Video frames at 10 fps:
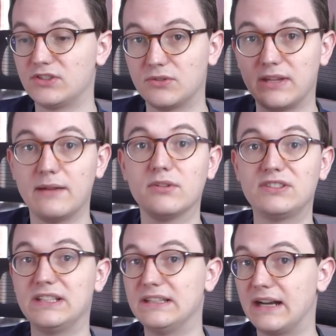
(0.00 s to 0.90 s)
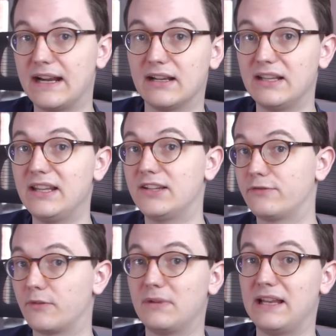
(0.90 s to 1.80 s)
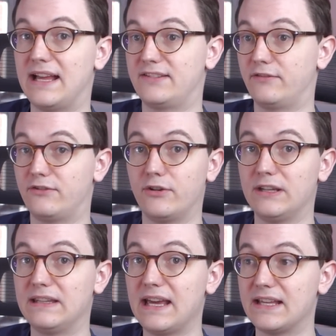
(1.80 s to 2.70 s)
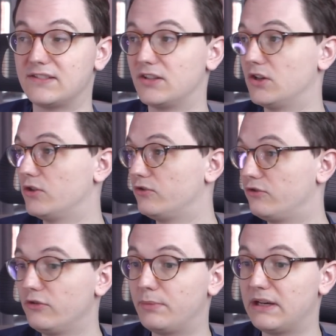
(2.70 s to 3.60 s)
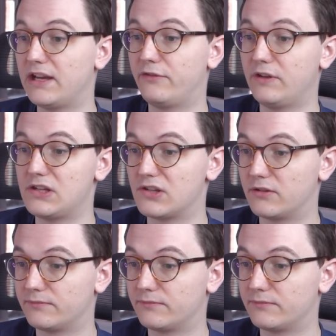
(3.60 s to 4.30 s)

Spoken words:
So they will see their analytics from the last 30 days. Super nice feature.